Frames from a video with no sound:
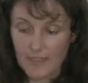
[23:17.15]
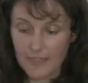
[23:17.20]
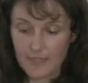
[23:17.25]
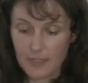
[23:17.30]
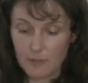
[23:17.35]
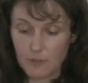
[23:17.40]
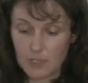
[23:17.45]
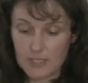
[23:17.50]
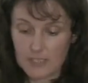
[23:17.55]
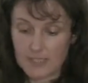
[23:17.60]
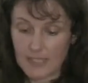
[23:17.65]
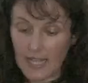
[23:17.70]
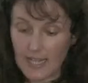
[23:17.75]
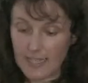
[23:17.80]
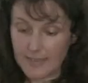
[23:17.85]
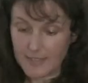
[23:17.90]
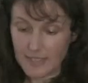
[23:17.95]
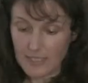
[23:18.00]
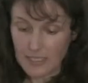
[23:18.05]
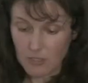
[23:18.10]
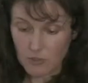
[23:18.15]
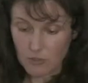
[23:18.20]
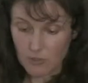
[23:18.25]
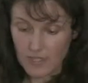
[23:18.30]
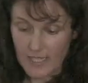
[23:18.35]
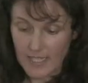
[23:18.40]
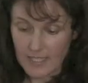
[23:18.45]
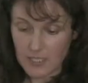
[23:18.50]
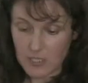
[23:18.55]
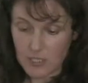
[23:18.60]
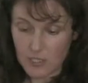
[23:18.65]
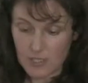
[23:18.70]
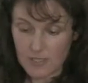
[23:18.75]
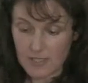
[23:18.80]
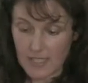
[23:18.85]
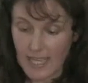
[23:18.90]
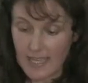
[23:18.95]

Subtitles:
and the resulting connections,